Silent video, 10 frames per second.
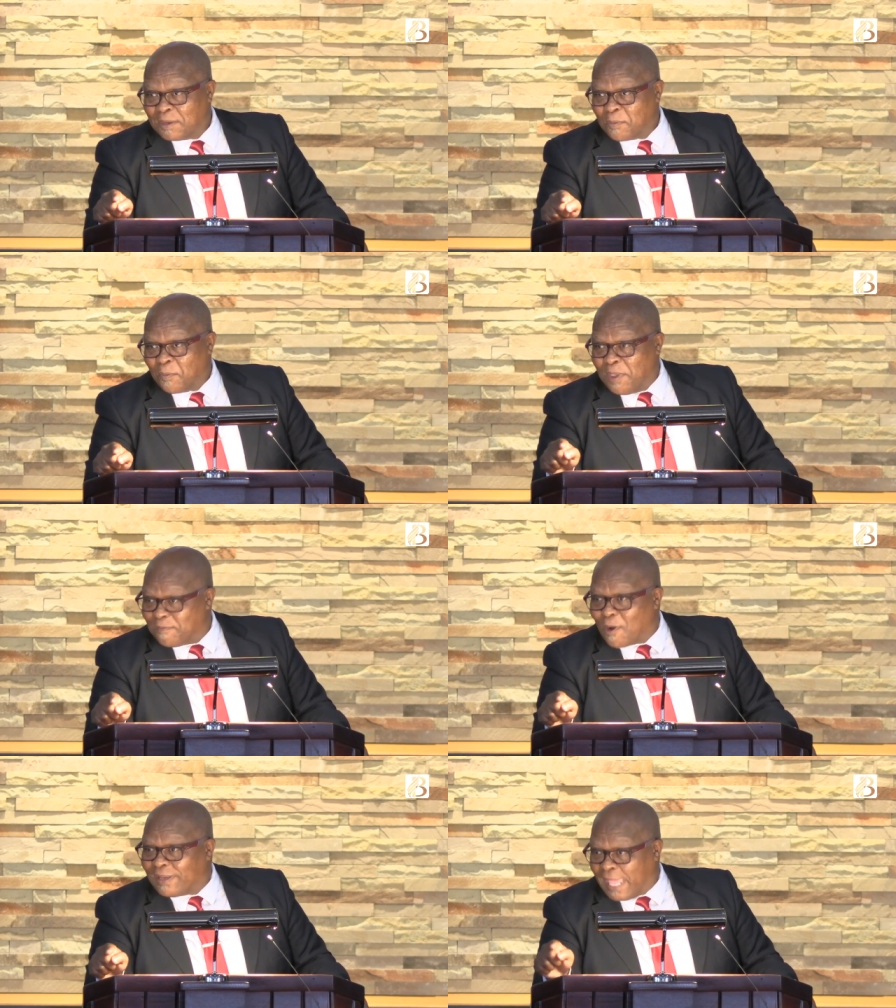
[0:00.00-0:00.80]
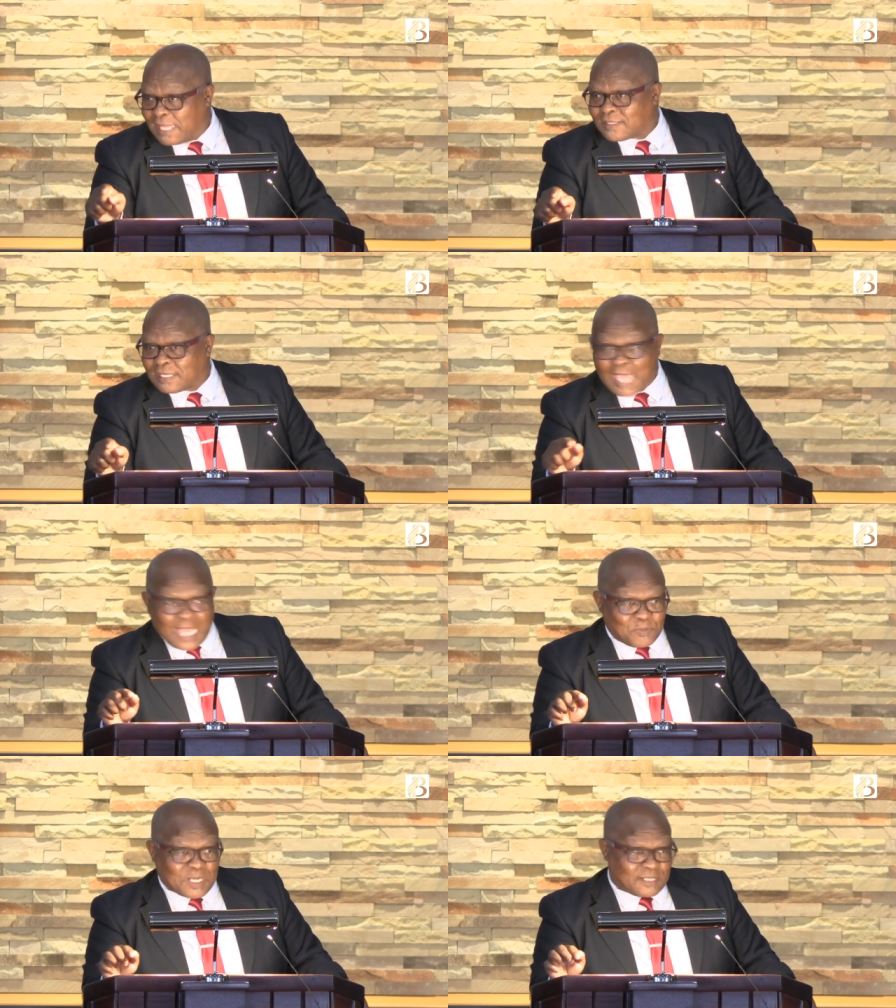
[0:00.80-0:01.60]
We've got history as
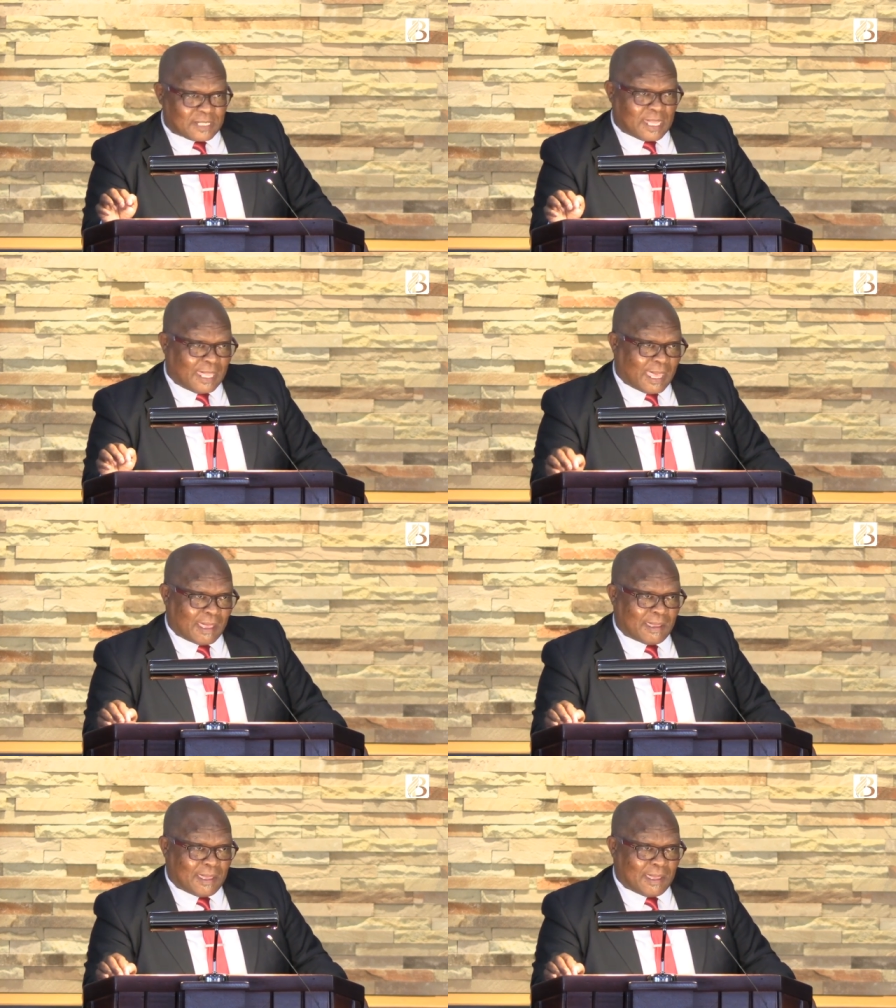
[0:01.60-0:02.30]
we are sitting here.